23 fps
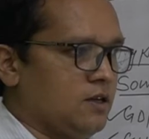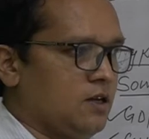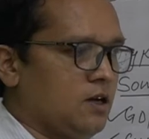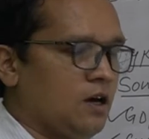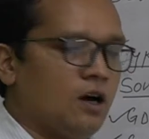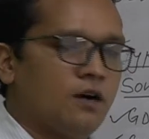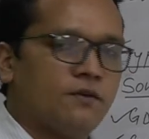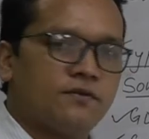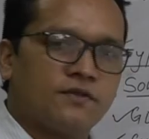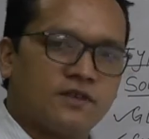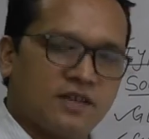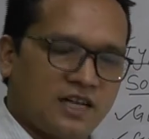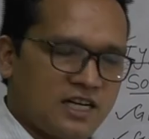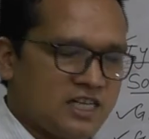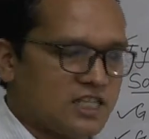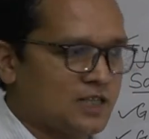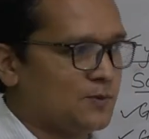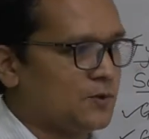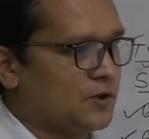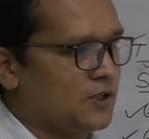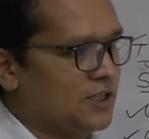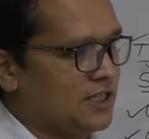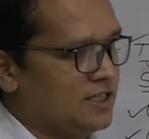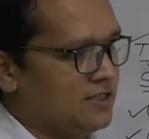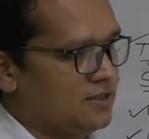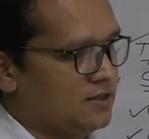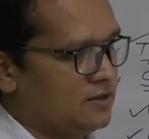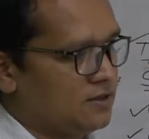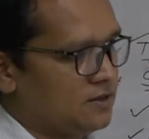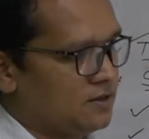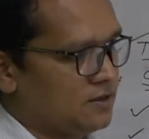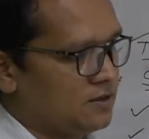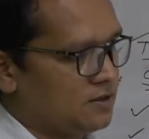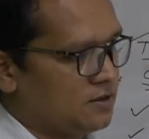of
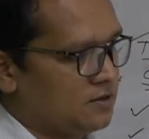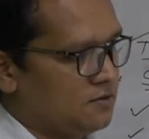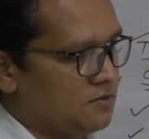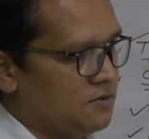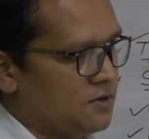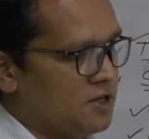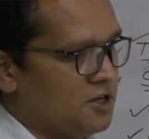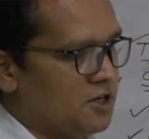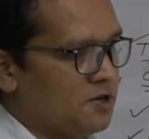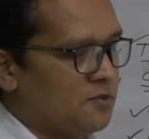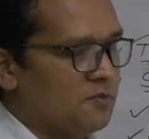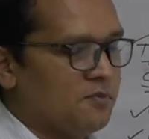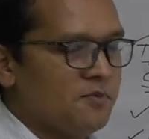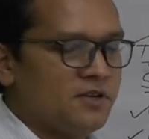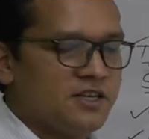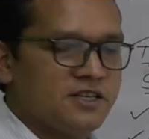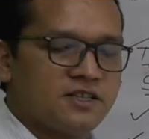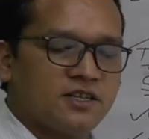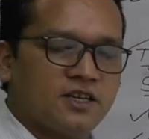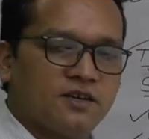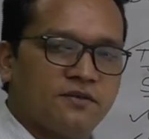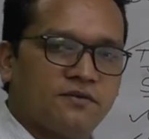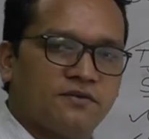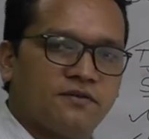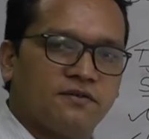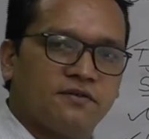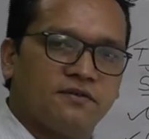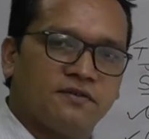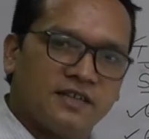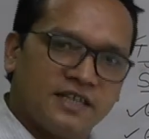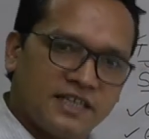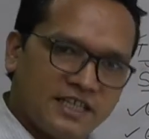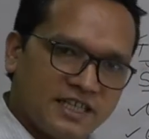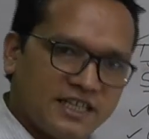transportations, means of
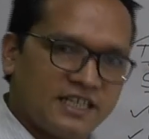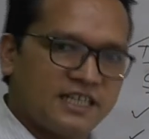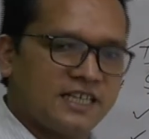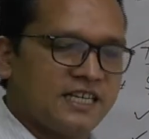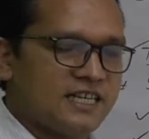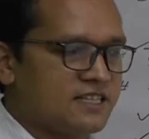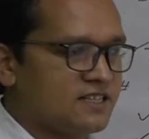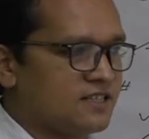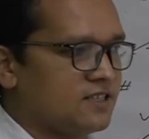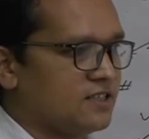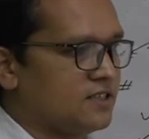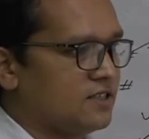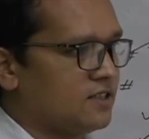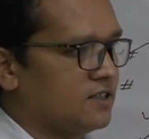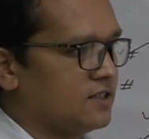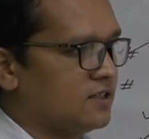irrigation,